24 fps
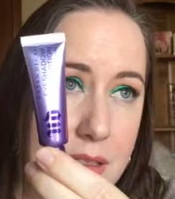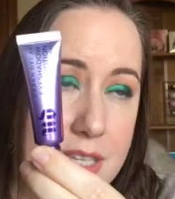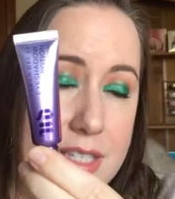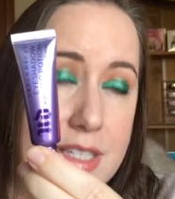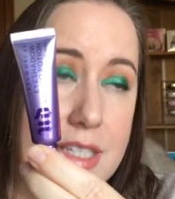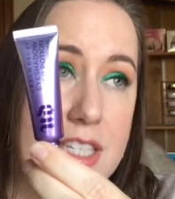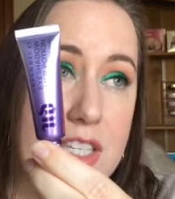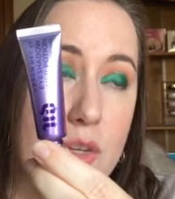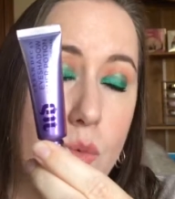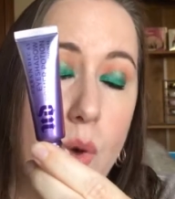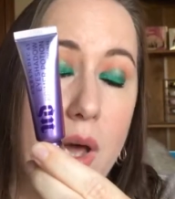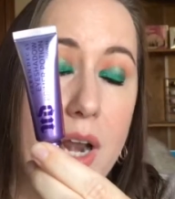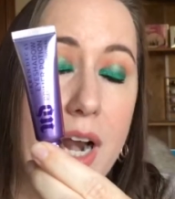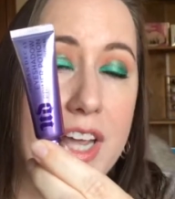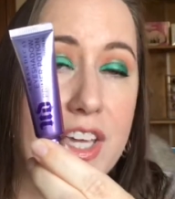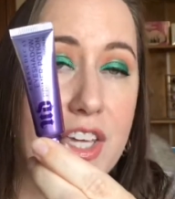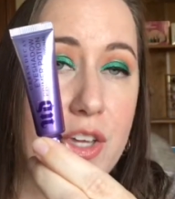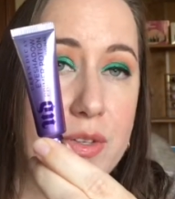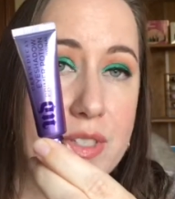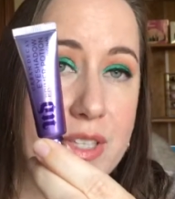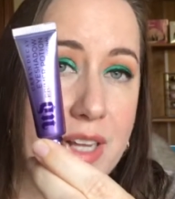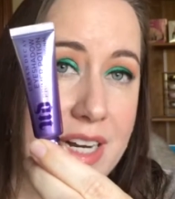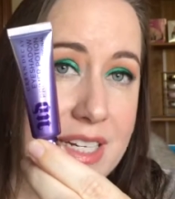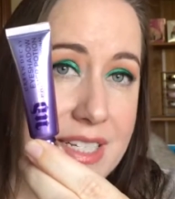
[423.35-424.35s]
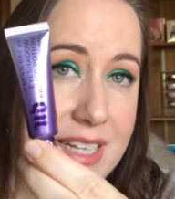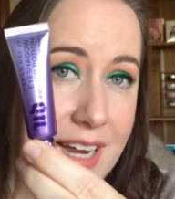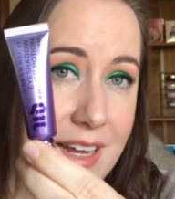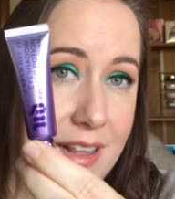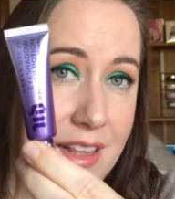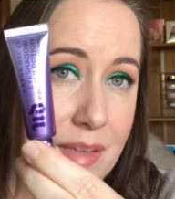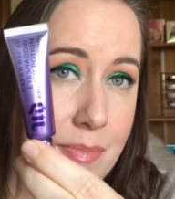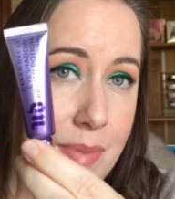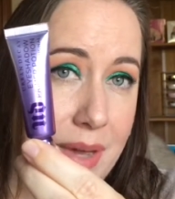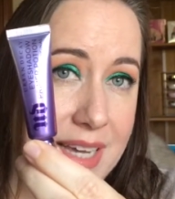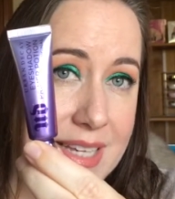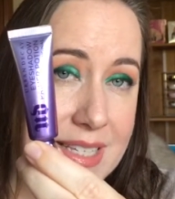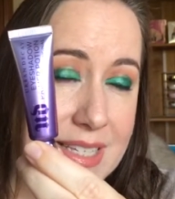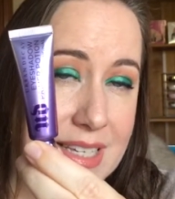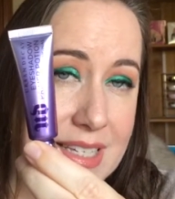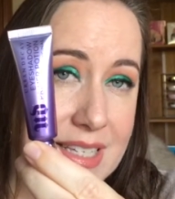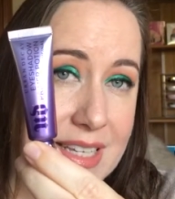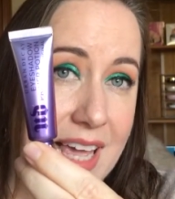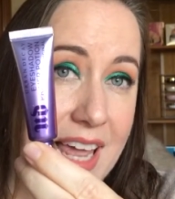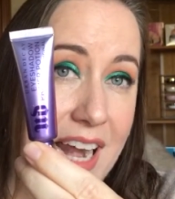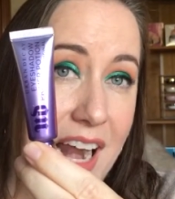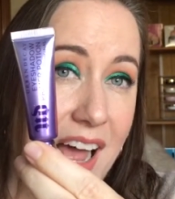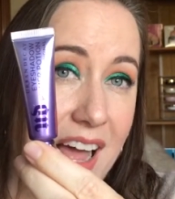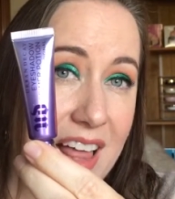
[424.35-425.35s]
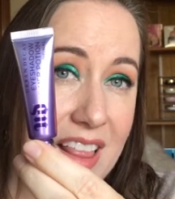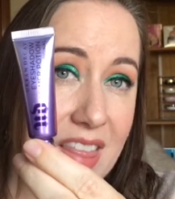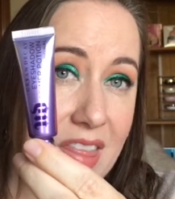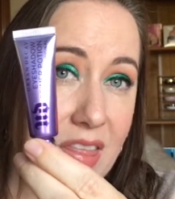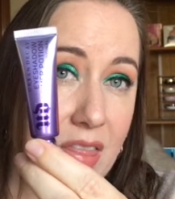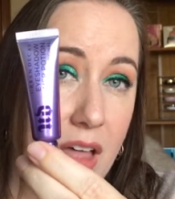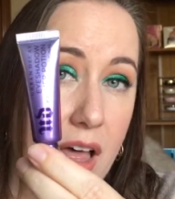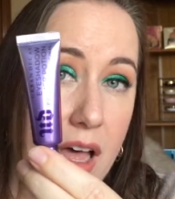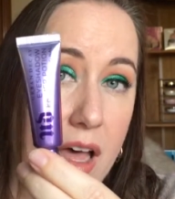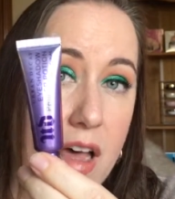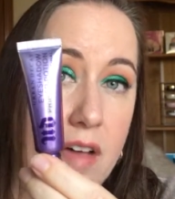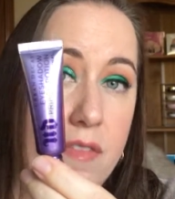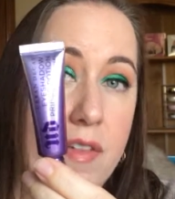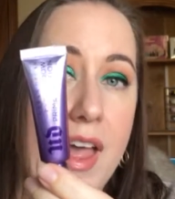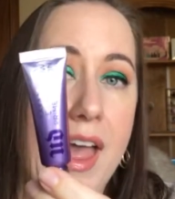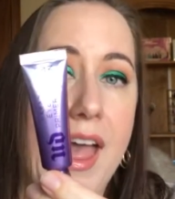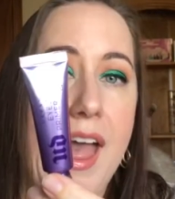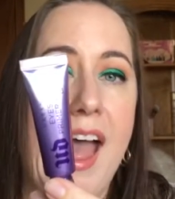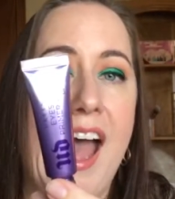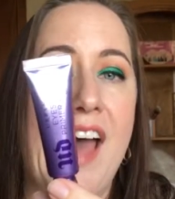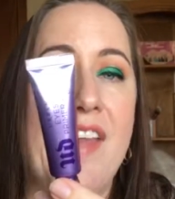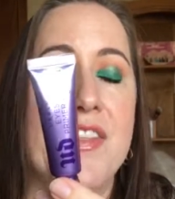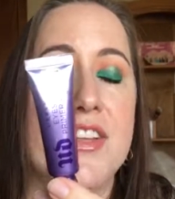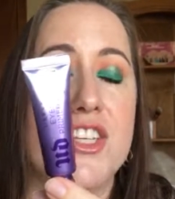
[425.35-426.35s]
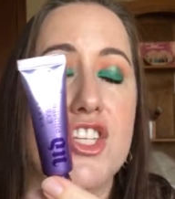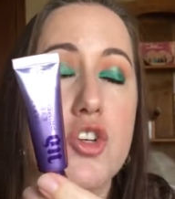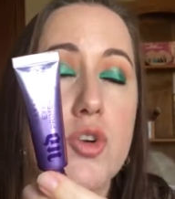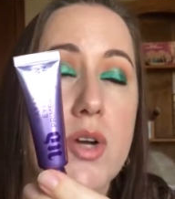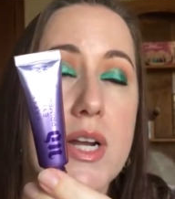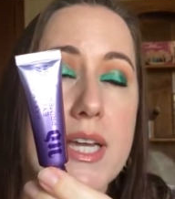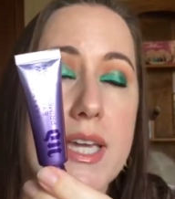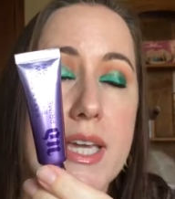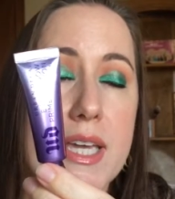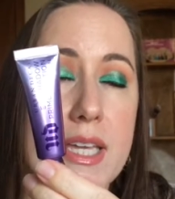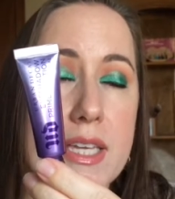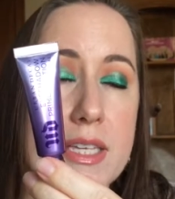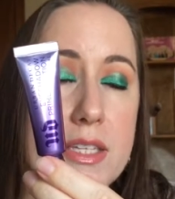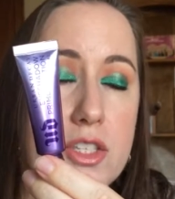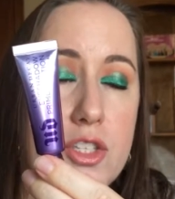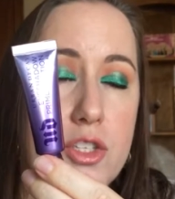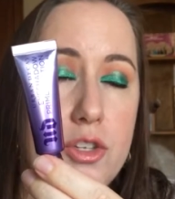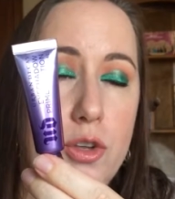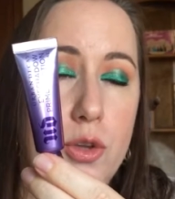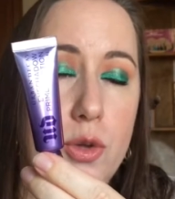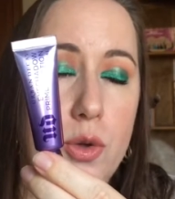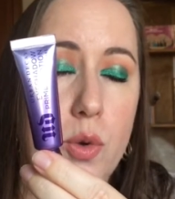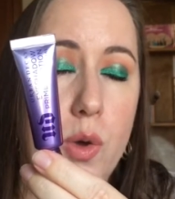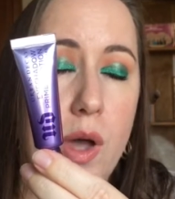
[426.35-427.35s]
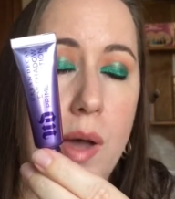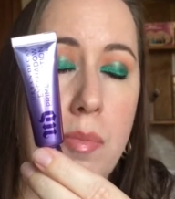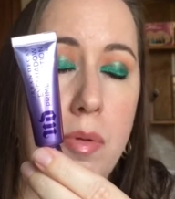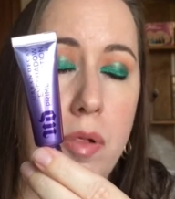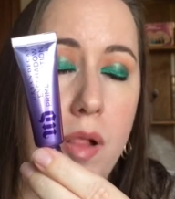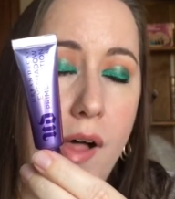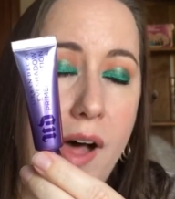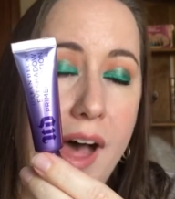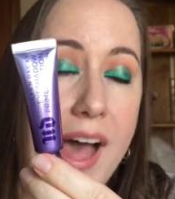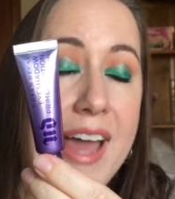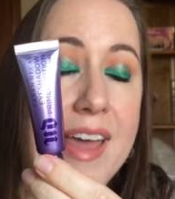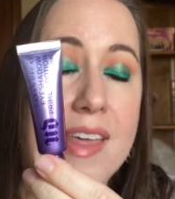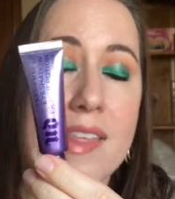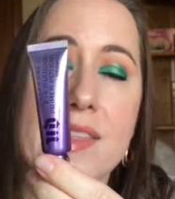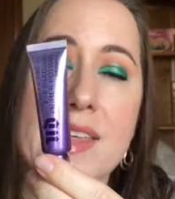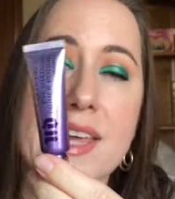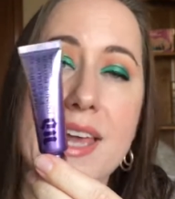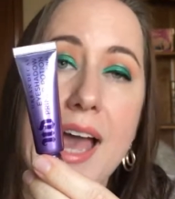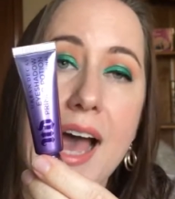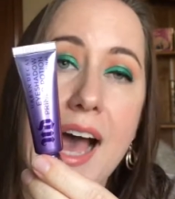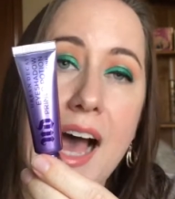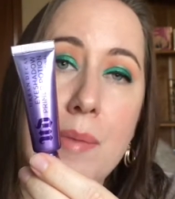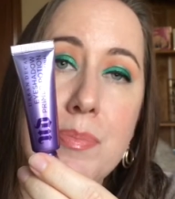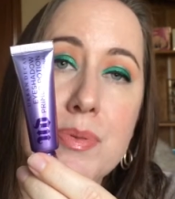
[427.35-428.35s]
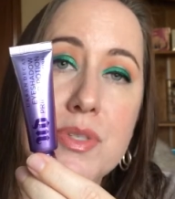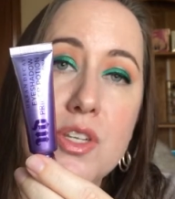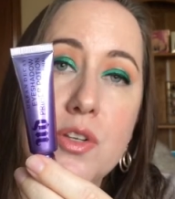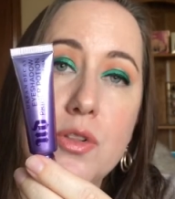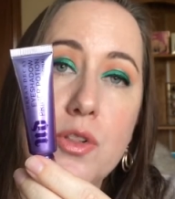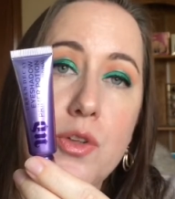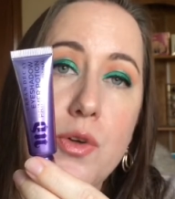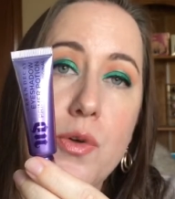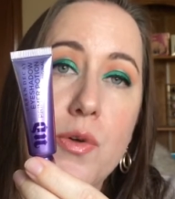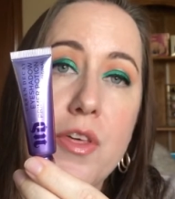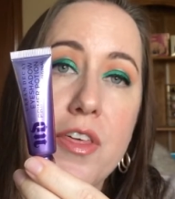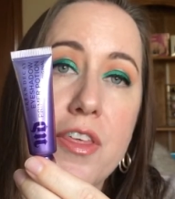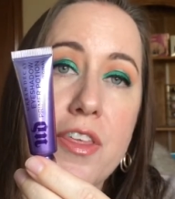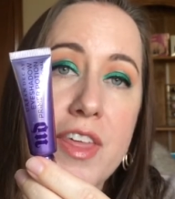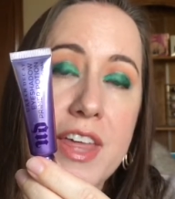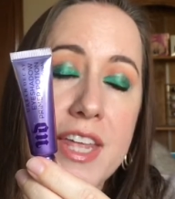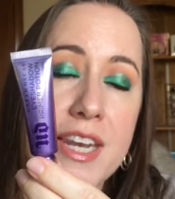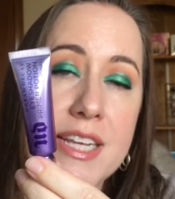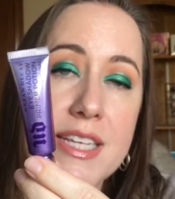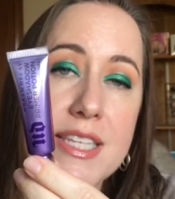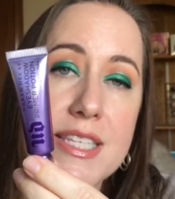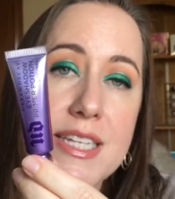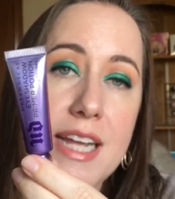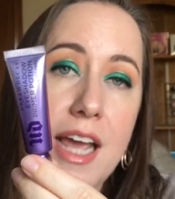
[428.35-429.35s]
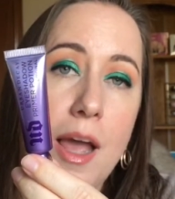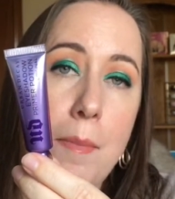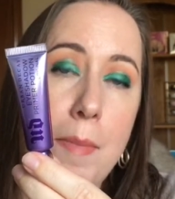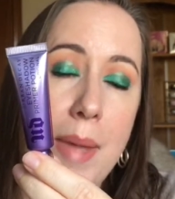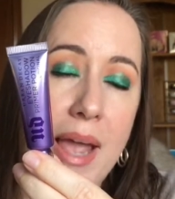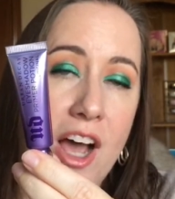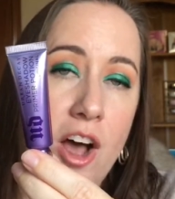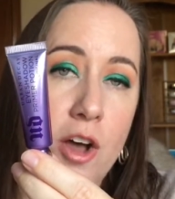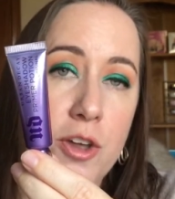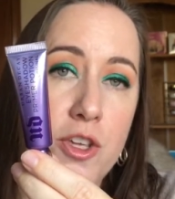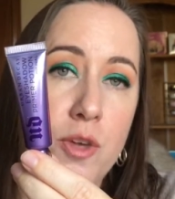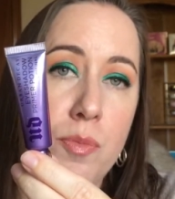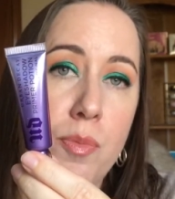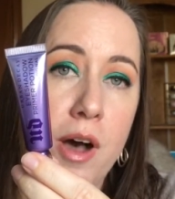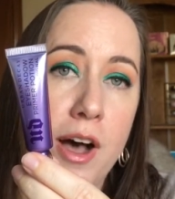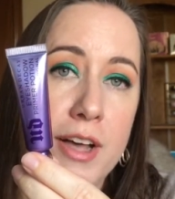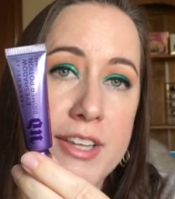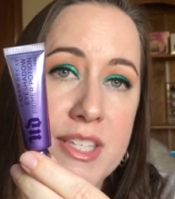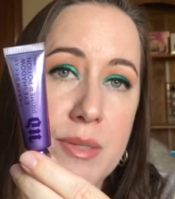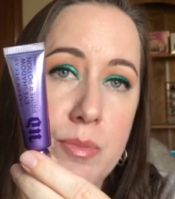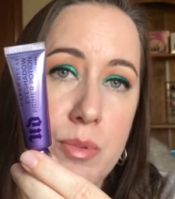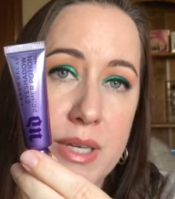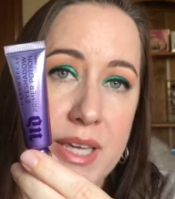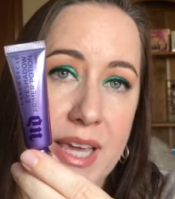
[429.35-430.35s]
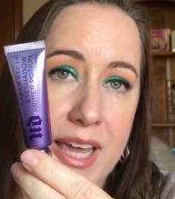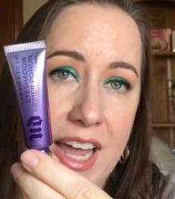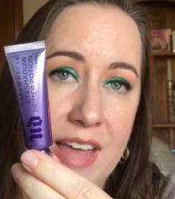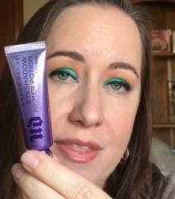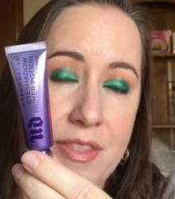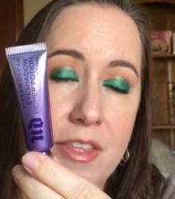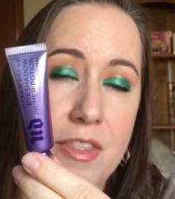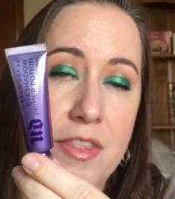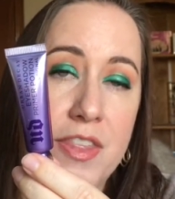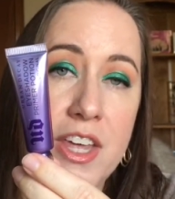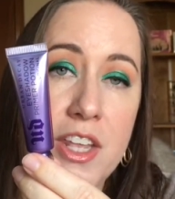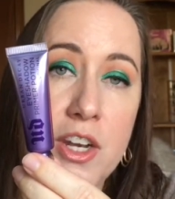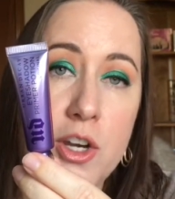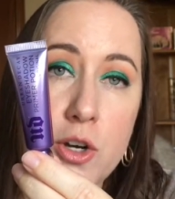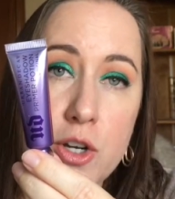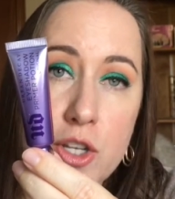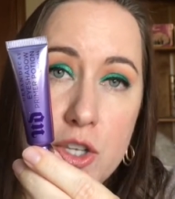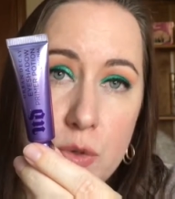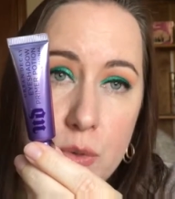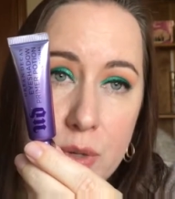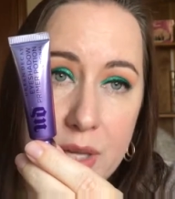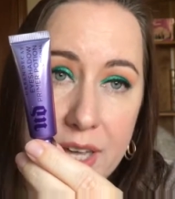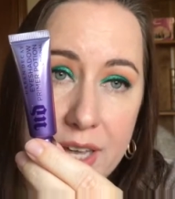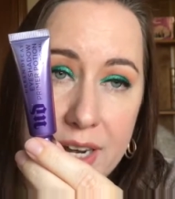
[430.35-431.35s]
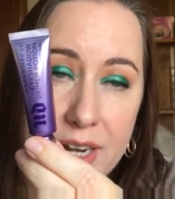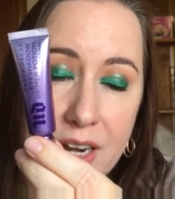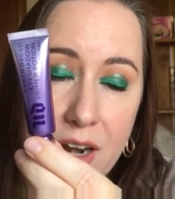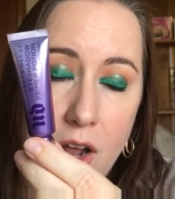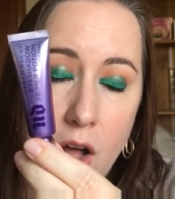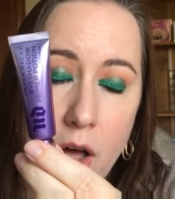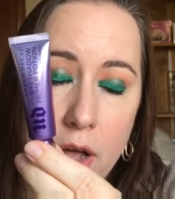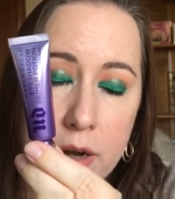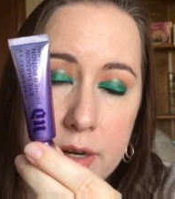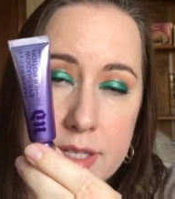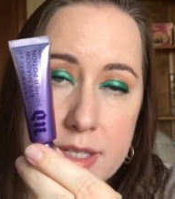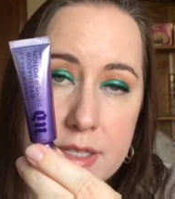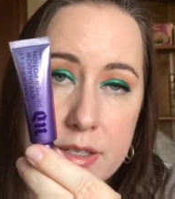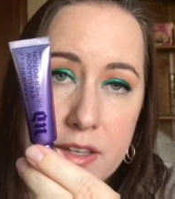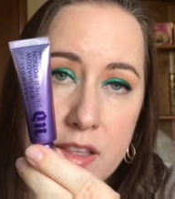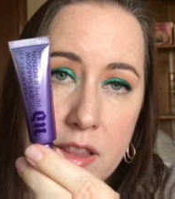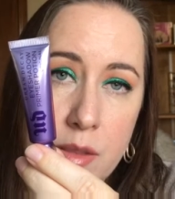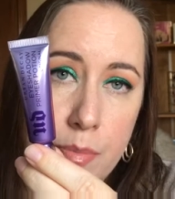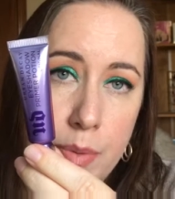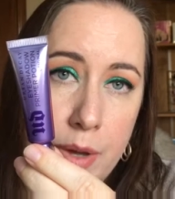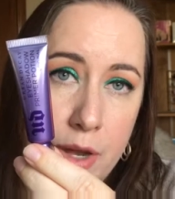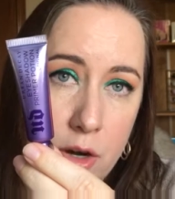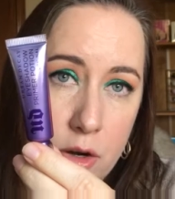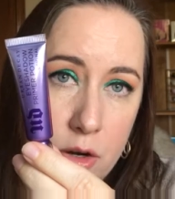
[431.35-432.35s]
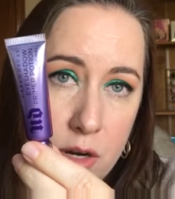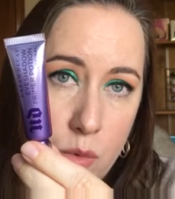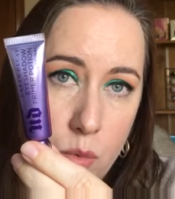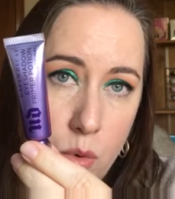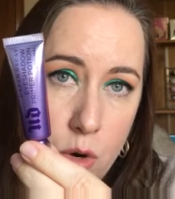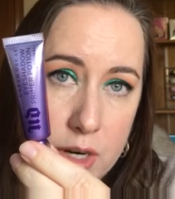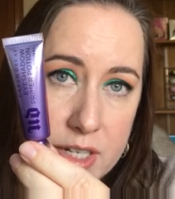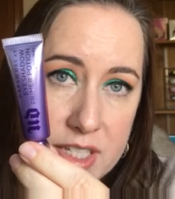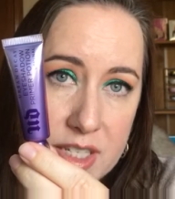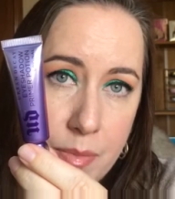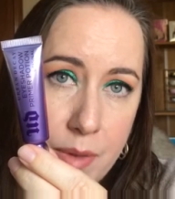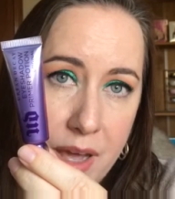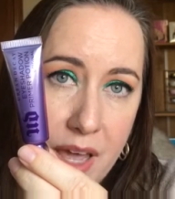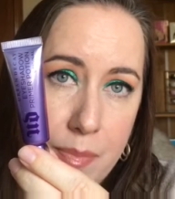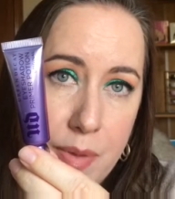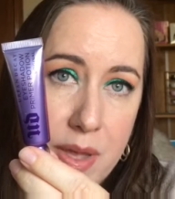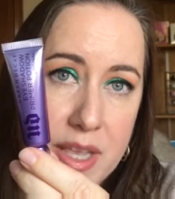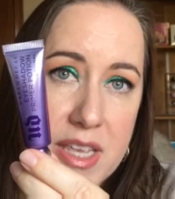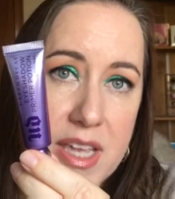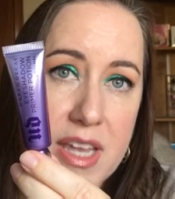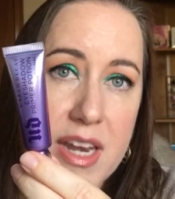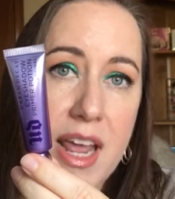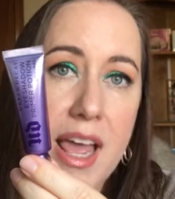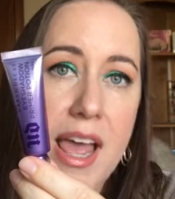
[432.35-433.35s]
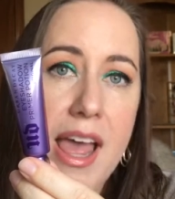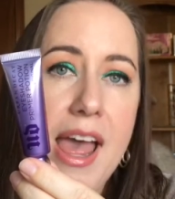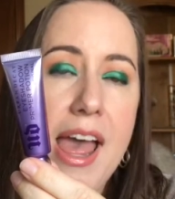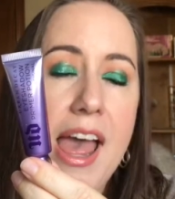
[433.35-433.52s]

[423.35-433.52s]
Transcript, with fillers: This is the one I use on a daily basis and I love. And the trick is to apply the absolute thinnest amount you possibly can. The thinner you get it, honestly, the better it works in my opinion.